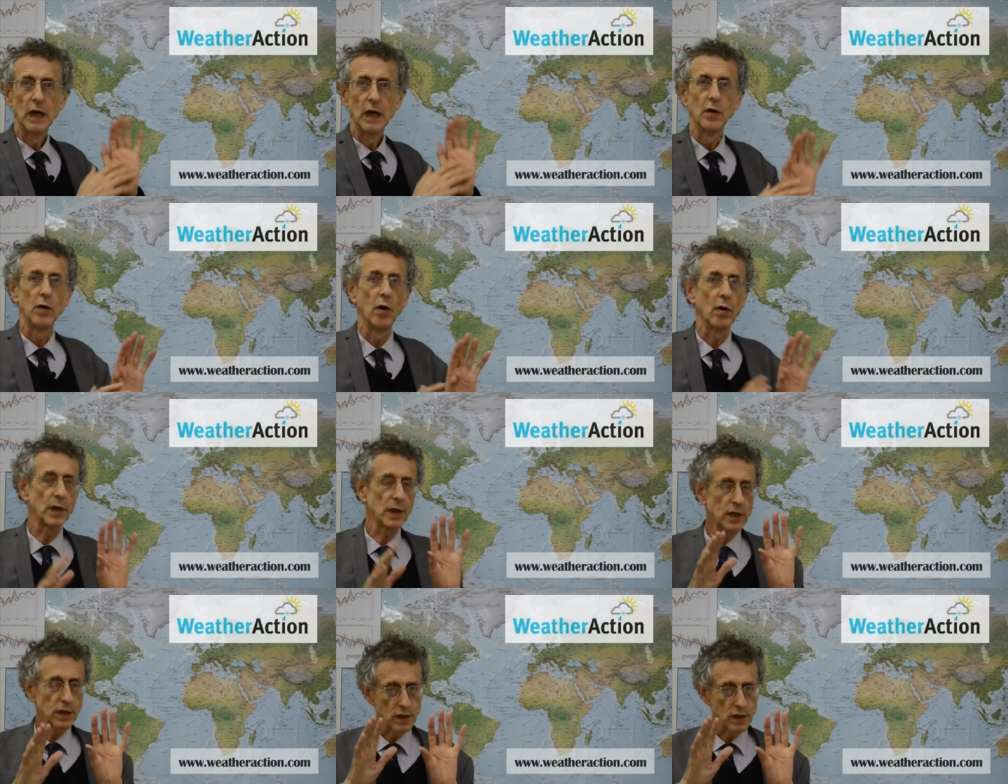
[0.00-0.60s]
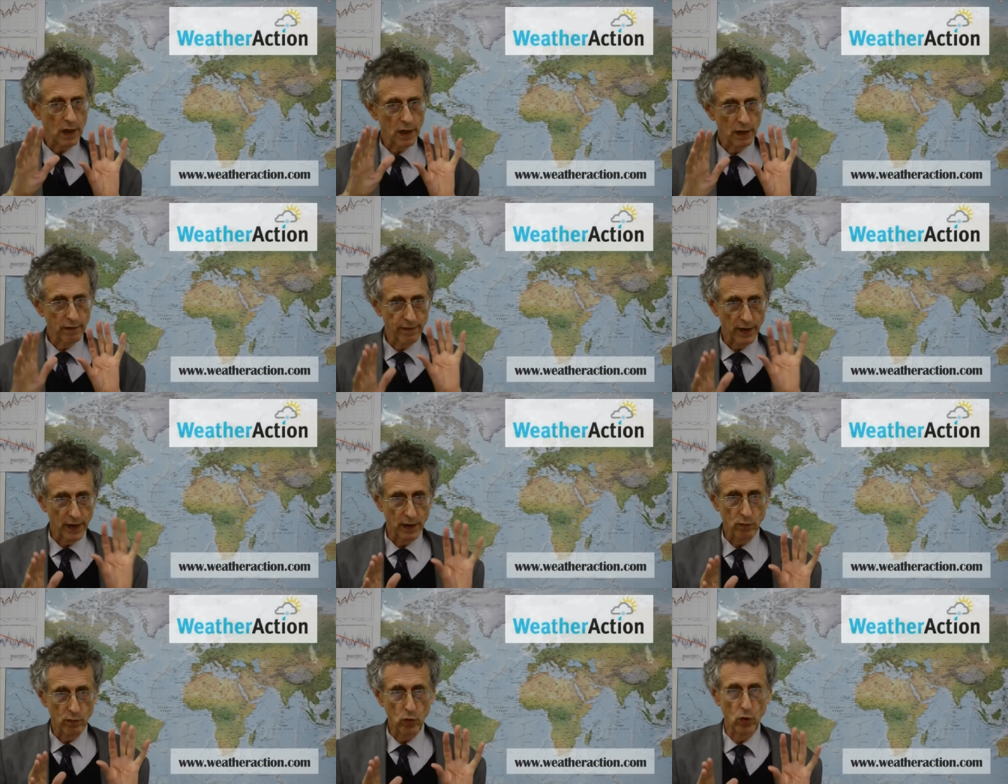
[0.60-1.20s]
Not necessarily
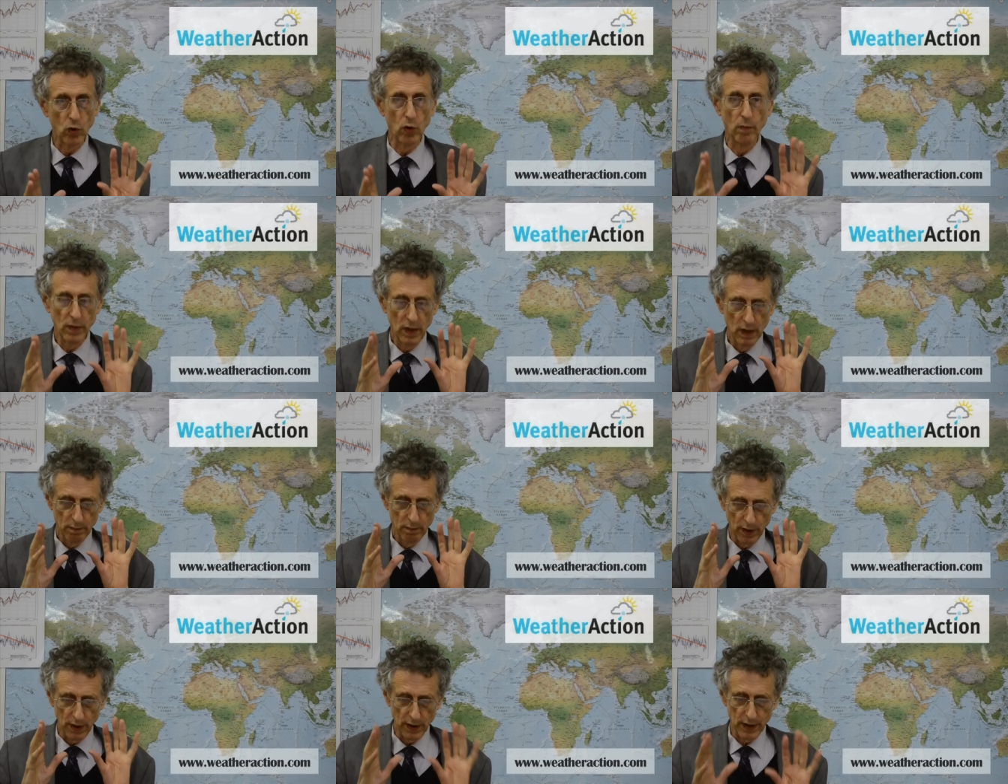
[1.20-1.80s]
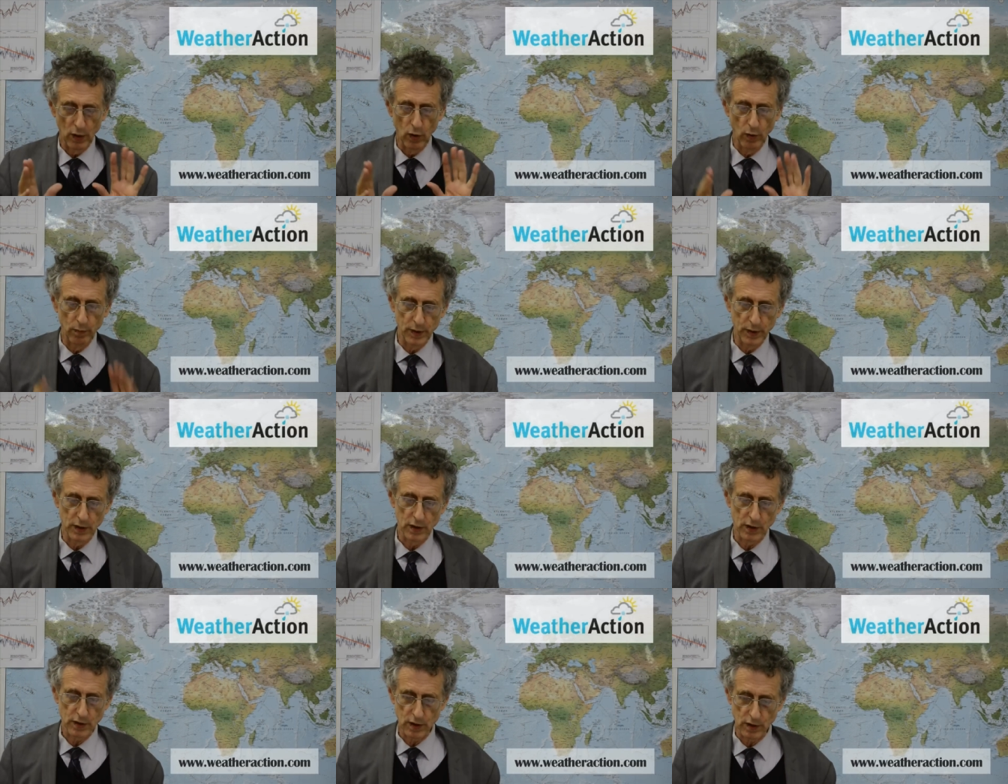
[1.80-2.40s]
very warm, but that will
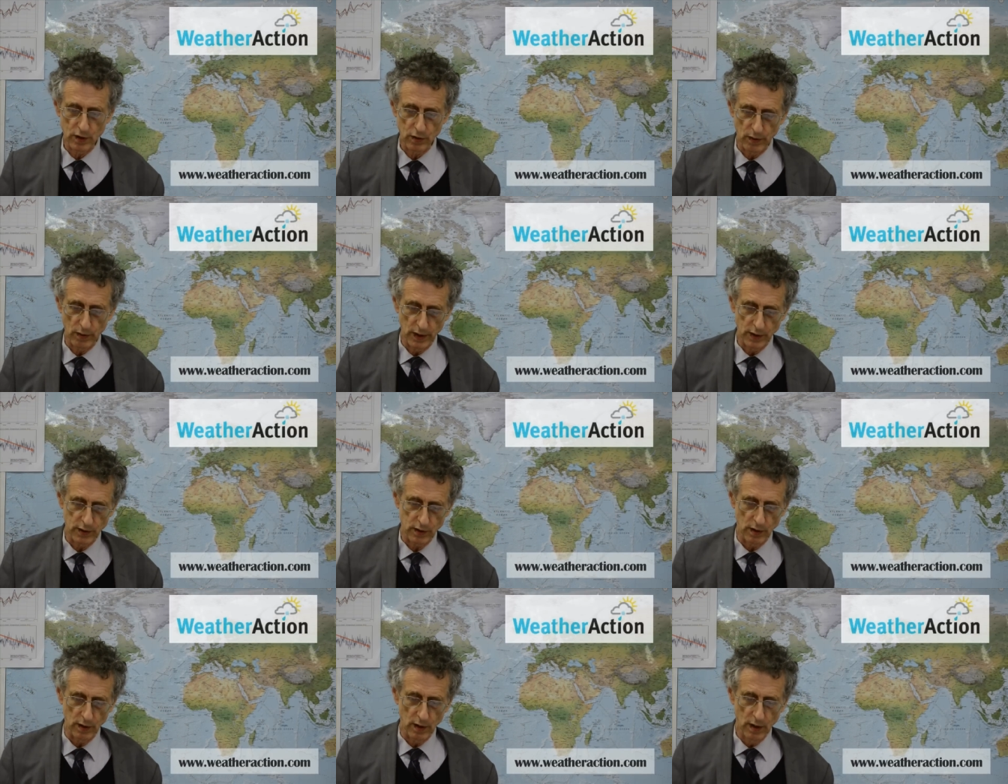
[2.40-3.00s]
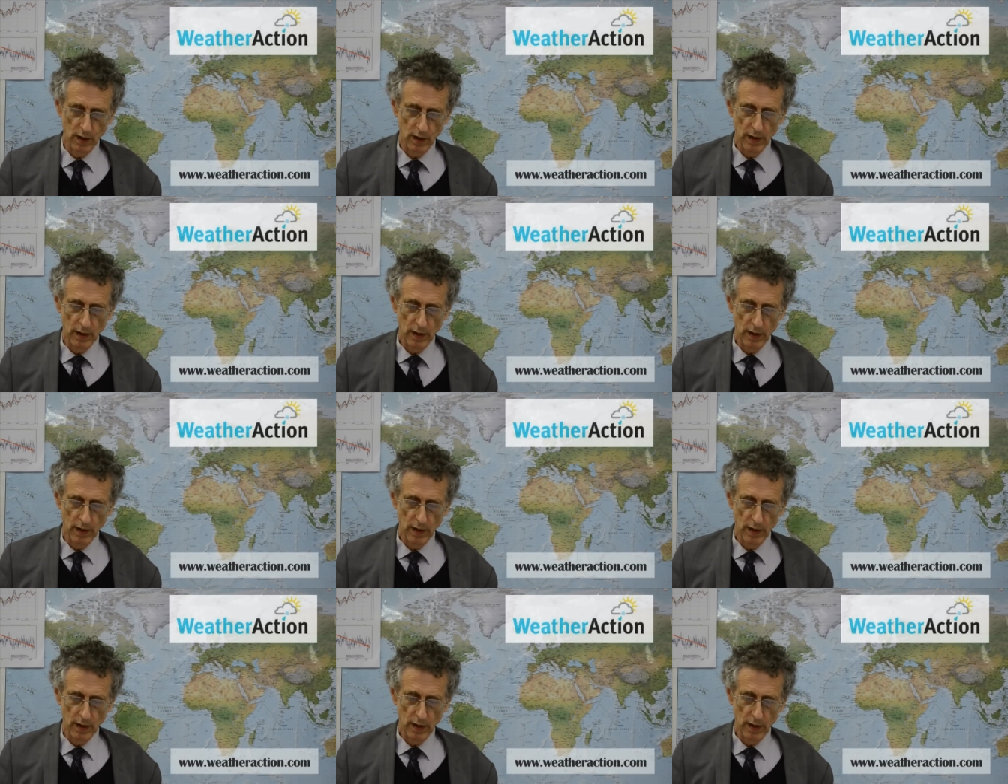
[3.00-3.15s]
be the situation.